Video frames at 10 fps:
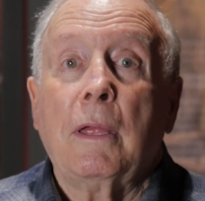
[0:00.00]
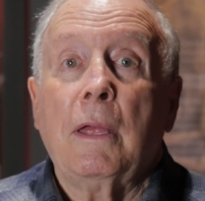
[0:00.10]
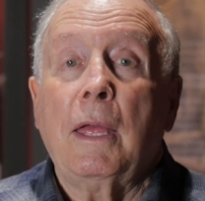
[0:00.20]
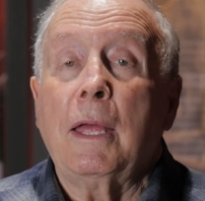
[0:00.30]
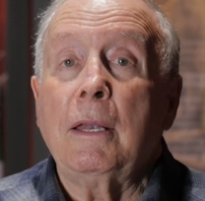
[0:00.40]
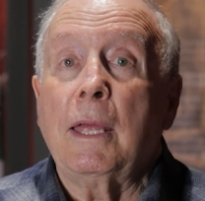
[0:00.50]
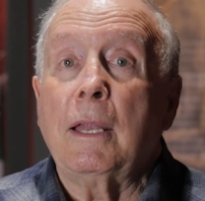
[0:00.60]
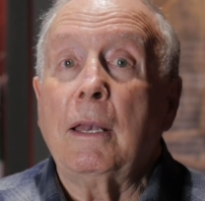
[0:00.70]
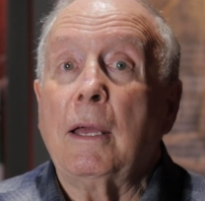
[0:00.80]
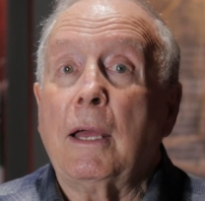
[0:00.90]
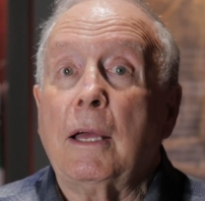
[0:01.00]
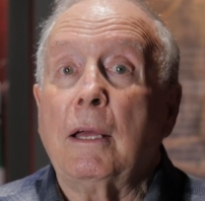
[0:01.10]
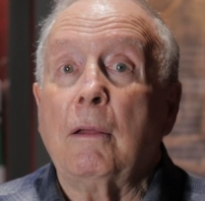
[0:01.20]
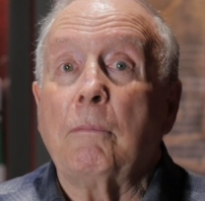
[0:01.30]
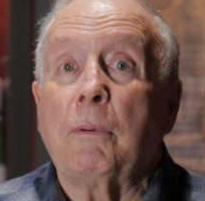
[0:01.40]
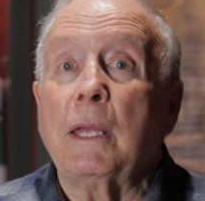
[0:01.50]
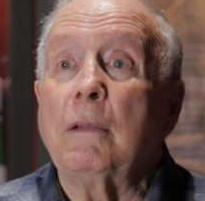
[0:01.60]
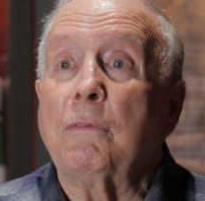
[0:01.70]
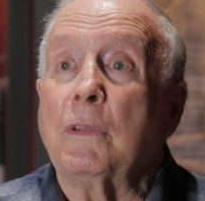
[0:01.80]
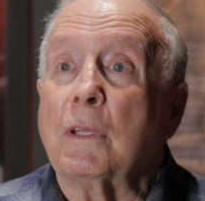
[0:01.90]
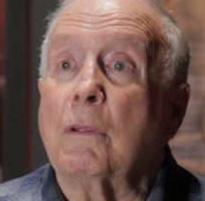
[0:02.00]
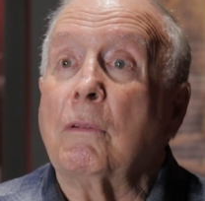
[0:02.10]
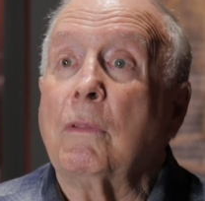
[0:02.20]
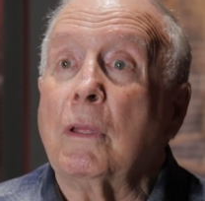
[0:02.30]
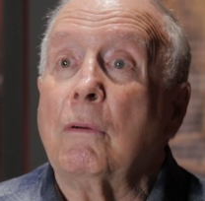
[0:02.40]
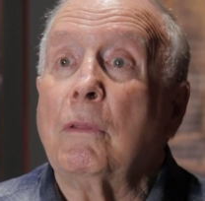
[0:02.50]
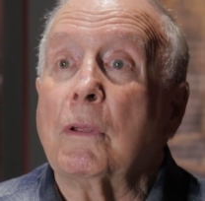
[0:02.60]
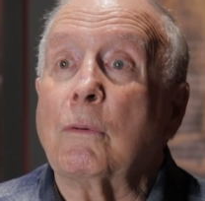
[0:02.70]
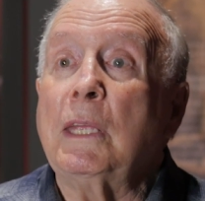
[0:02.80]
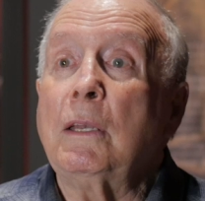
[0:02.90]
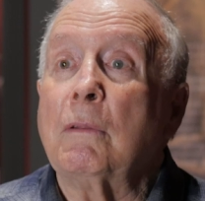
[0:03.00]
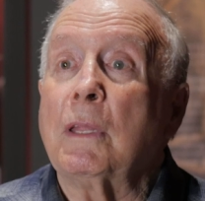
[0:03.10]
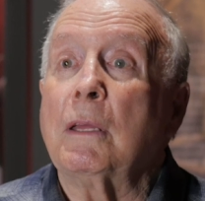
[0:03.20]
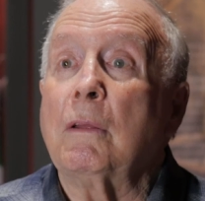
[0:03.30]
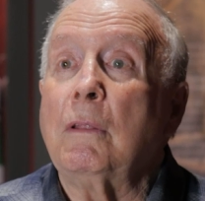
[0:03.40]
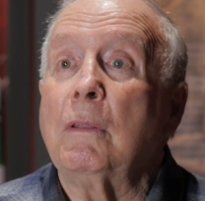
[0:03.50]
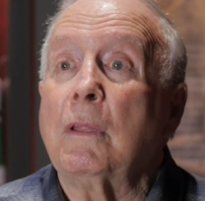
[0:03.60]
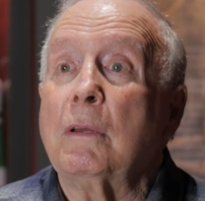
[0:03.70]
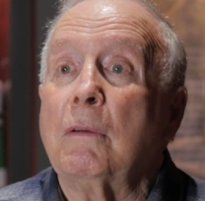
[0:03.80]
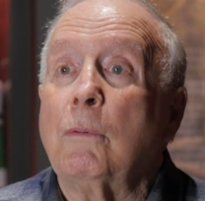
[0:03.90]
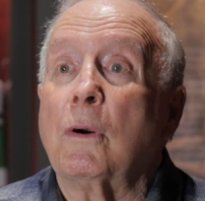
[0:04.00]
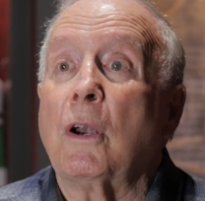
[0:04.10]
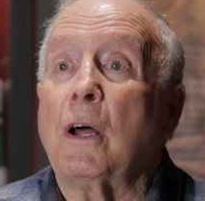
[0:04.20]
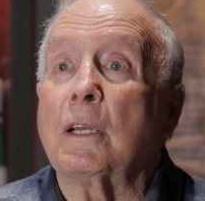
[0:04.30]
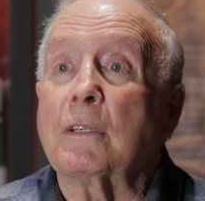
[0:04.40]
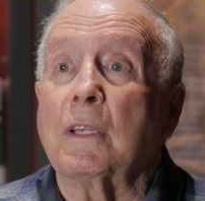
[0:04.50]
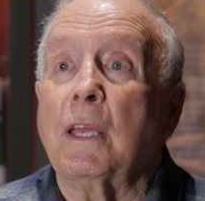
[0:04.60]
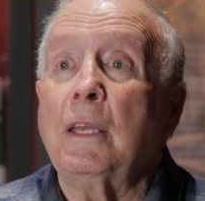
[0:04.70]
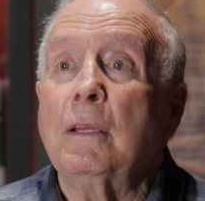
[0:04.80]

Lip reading: and then playing for the Warlocks, eh?